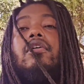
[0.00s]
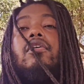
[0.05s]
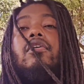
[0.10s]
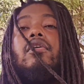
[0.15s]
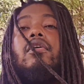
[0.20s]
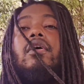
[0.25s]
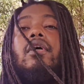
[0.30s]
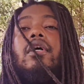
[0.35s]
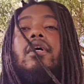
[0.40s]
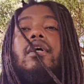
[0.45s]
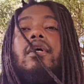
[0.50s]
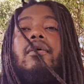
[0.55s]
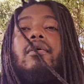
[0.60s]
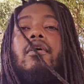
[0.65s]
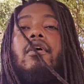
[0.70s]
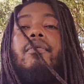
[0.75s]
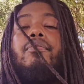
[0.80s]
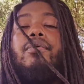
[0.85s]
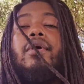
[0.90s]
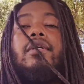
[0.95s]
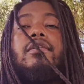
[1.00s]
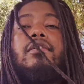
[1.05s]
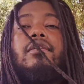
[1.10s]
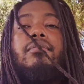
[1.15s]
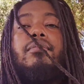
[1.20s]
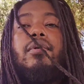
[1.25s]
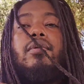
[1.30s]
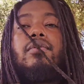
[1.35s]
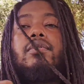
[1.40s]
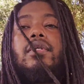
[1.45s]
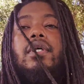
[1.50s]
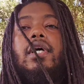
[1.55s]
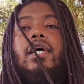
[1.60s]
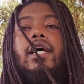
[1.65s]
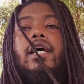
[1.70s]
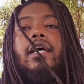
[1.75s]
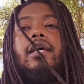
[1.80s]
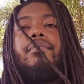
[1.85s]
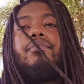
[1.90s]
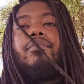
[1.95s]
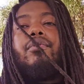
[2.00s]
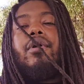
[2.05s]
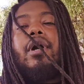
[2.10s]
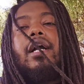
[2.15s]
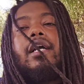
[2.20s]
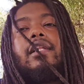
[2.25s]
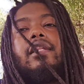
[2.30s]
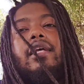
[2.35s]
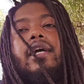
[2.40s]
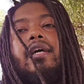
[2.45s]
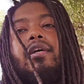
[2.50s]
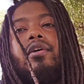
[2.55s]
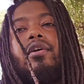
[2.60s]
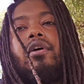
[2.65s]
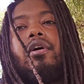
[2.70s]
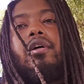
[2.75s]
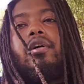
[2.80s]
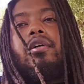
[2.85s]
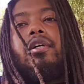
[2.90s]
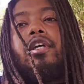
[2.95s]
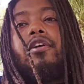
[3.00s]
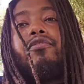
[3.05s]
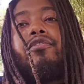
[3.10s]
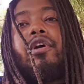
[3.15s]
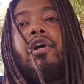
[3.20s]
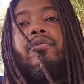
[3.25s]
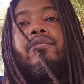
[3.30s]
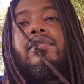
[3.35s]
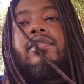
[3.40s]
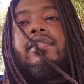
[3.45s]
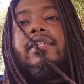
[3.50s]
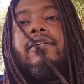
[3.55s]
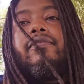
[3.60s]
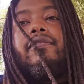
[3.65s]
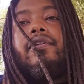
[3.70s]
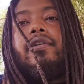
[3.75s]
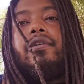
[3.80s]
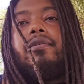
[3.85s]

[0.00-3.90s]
All praise to the Most High. Barakatah, y'all, if y'all received it.